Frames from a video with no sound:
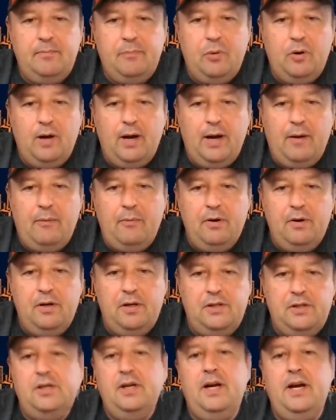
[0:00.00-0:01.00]
boy, I
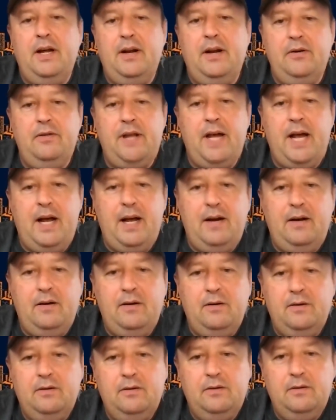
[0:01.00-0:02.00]
really should have entered that?
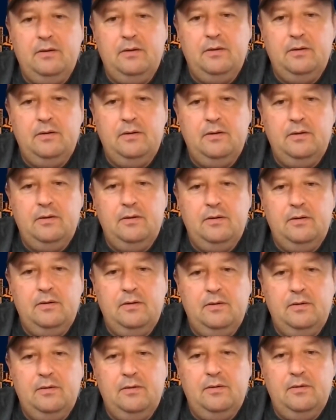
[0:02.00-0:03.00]

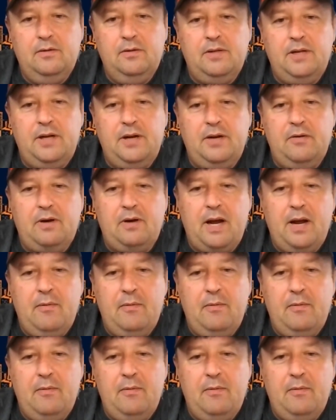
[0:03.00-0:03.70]
Is he okay?